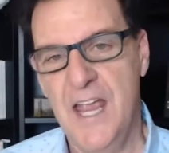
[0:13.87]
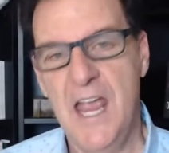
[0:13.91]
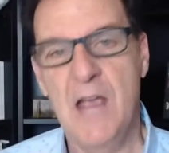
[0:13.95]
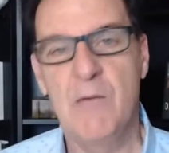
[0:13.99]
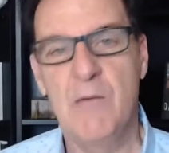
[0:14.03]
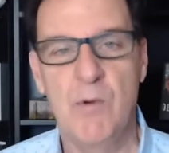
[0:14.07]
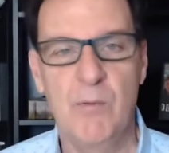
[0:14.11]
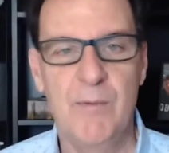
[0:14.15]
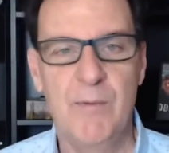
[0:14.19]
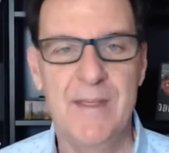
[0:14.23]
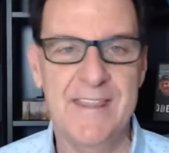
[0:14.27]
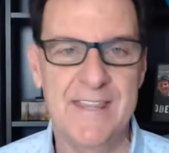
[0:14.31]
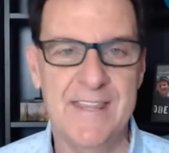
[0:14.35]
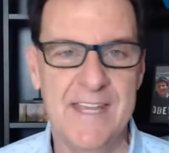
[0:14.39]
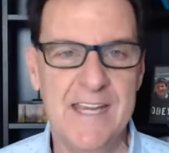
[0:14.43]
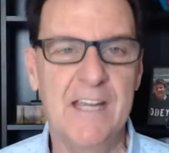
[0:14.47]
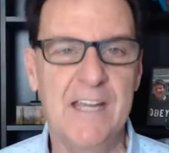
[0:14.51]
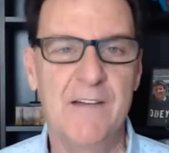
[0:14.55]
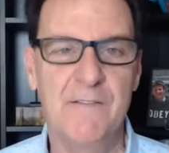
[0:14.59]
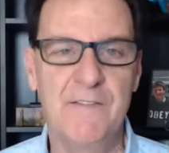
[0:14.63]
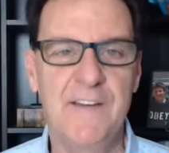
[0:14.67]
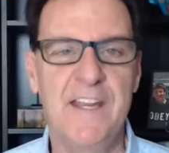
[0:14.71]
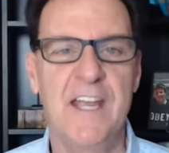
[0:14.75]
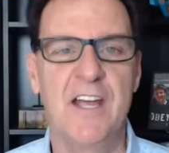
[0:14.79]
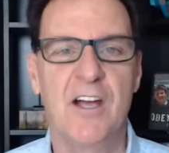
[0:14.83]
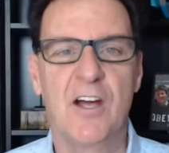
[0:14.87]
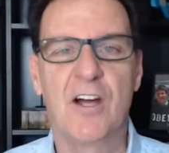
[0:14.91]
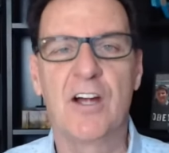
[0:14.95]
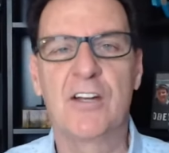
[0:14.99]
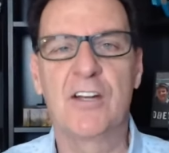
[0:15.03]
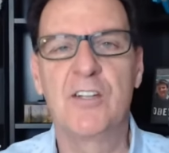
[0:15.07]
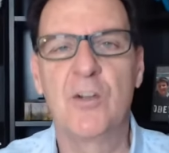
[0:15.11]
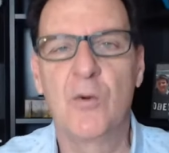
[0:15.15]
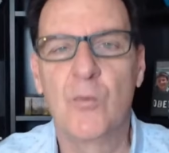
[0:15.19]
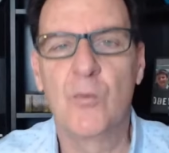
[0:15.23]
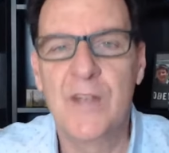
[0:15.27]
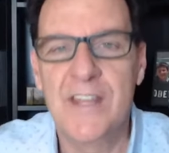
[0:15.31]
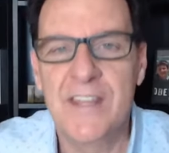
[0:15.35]
And when we think of
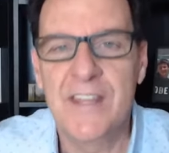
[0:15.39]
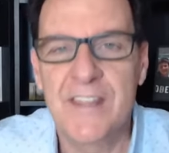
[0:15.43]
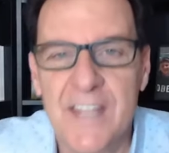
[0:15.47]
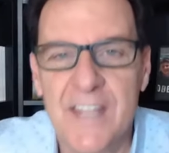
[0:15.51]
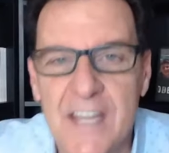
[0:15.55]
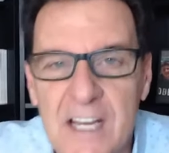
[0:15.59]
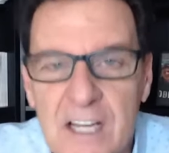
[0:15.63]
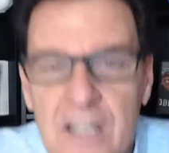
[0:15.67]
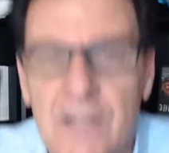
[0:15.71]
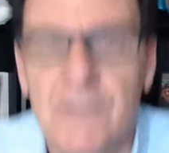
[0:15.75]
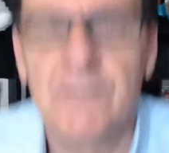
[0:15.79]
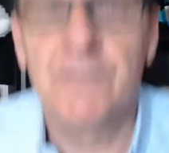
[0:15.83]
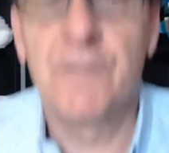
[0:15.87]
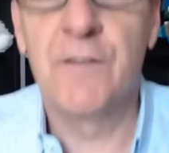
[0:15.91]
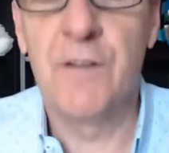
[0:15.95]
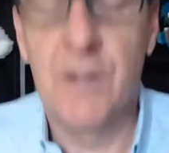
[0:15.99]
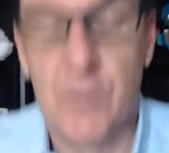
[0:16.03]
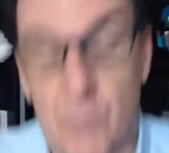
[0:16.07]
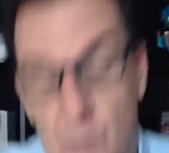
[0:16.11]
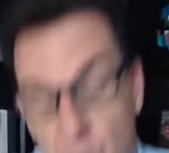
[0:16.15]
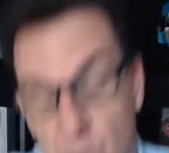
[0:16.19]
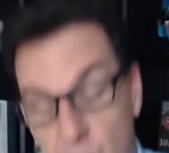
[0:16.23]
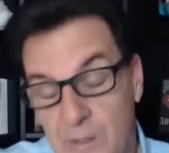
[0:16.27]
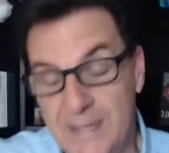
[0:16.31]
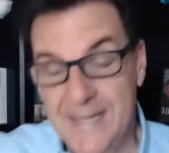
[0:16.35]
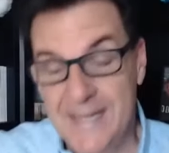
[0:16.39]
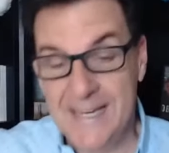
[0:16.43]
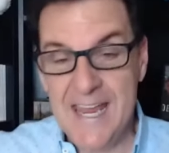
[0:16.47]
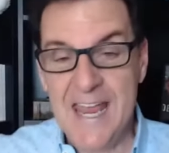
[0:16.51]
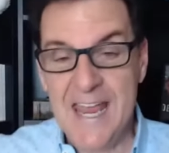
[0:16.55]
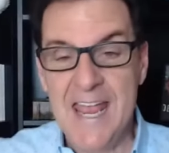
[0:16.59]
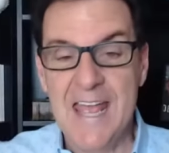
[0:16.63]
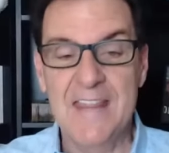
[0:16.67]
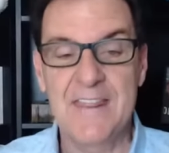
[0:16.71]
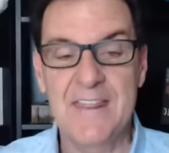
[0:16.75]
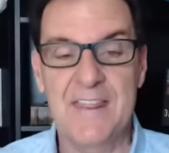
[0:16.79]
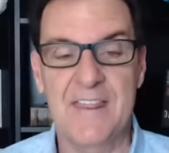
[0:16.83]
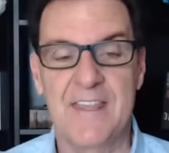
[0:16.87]
character, we think of, or we
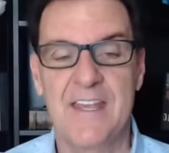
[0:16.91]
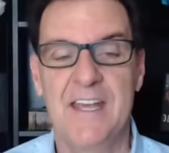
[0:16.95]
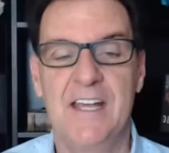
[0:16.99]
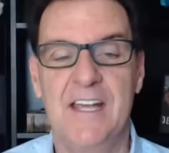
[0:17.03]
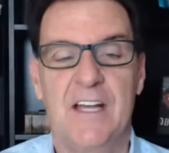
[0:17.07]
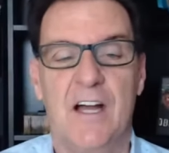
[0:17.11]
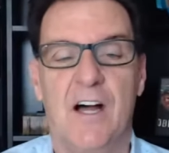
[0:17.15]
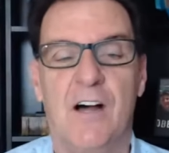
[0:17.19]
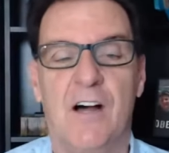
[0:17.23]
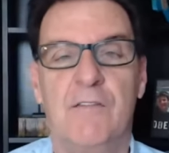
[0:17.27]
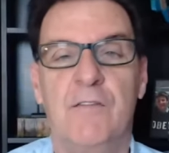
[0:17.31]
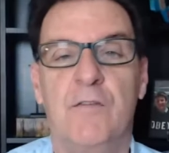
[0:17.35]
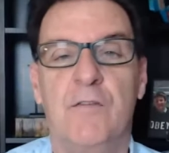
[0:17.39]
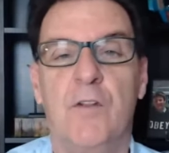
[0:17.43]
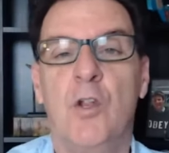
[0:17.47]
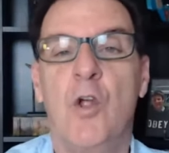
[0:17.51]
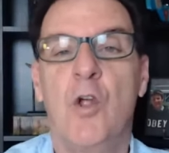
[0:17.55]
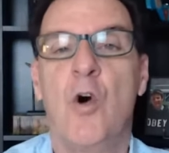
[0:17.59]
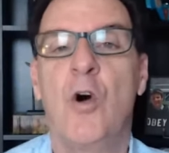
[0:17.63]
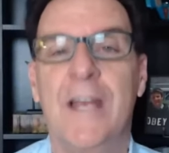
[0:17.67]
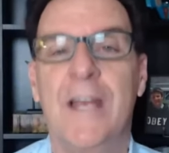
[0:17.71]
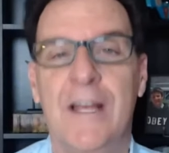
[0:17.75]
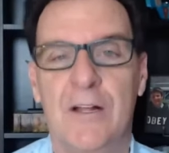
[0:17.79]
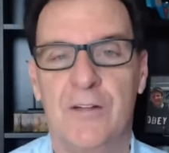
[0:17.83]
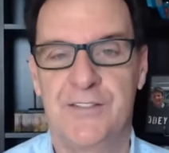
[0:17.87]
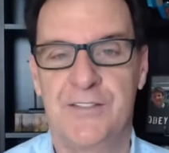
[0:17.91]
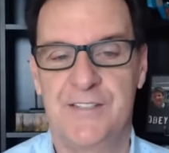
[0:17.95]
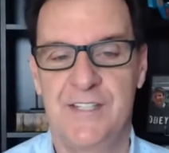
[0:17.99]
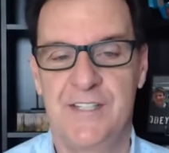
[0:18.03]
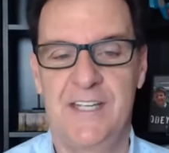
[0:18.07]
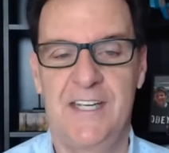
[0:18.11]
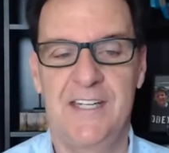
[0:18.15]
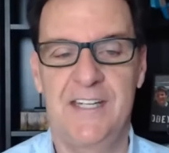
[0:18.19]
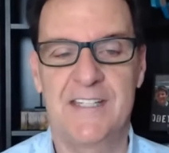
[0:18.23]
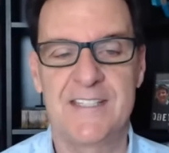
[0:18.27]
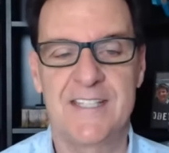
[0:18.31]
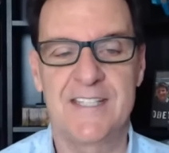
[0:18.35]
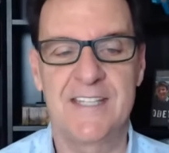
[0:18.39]
can think of
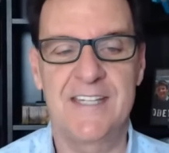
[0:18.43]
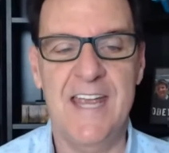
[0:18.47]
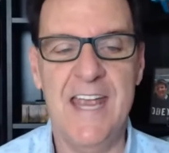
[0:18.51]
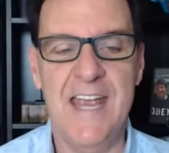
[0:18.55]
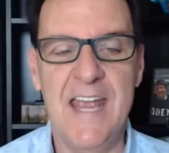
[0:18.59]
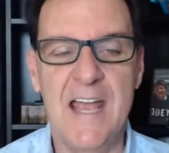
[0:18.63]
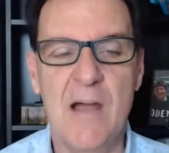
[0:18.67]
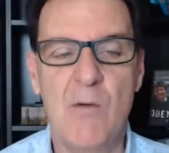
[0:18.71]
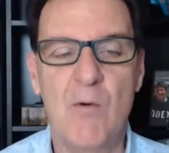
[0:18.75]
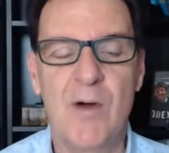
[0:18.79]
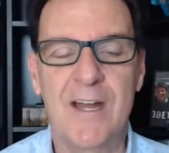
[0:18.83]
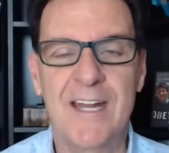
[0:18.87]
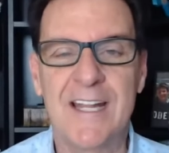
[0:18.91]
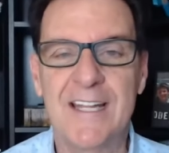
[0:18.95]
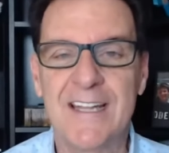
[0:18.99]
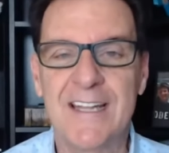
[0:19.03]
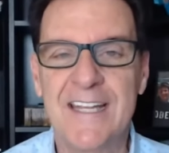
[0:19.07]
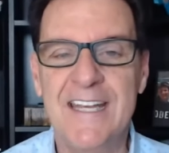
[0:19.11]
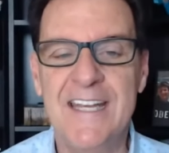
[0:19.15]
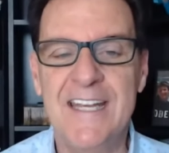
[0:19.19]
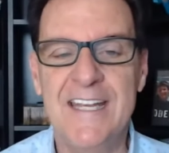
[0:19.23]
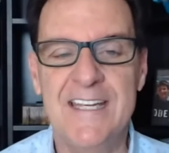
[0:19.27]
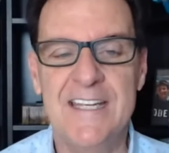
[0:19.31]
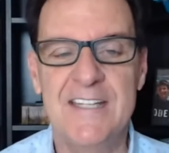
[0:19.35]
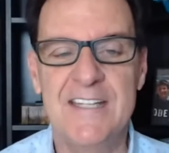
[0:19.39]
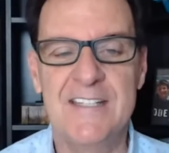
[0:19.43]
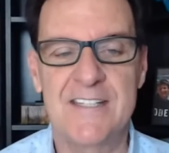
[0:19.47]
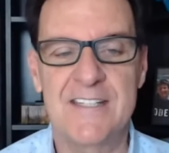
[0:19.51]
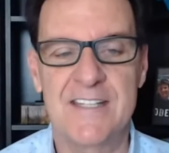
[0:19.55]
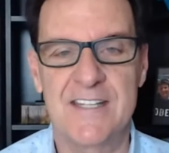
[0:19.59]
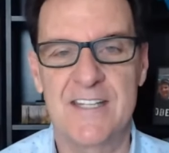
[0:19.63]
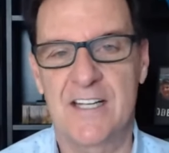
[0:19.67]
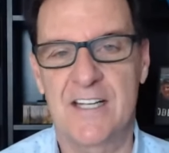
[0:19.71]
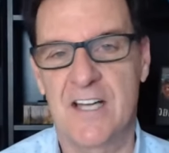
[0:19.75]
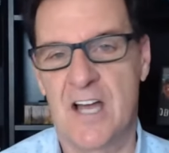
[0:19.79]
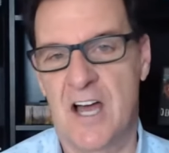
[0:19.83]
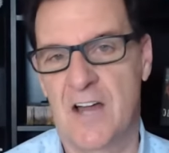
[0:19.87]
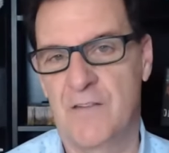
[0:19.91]
loyalty. And today I want to lean into
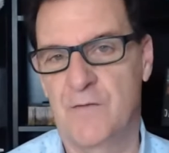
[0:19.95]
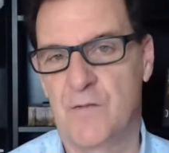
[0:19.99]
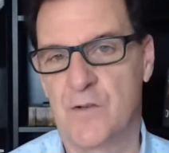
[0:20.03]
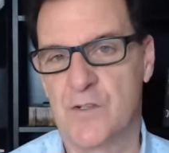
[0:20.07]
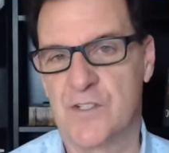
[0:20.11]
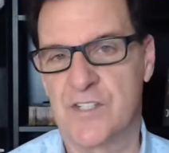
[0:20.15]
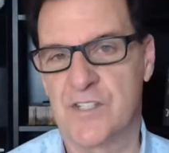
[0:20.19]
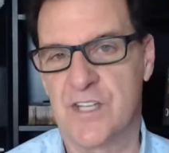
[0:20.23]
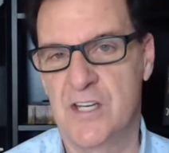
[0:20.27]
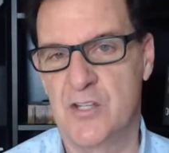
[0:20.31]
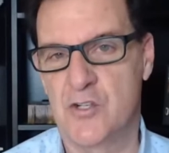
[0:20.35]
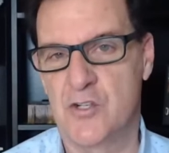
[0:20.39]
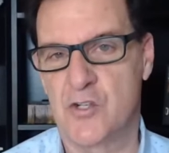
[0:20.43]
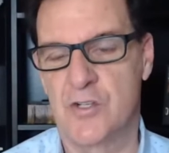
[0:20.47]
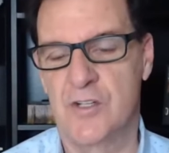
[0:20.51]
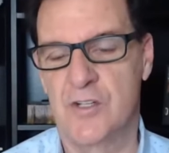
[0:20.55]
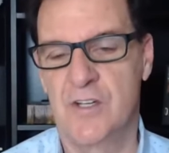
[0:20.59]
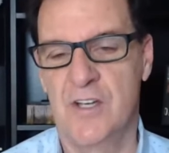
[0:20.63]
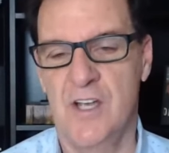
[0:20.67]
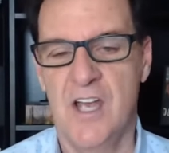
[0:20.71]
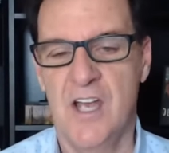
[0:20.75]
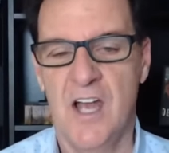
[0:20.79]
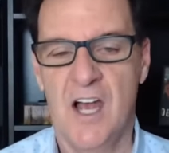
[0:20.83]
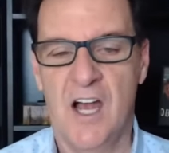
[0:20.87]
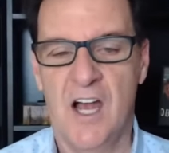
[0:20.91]
the conversation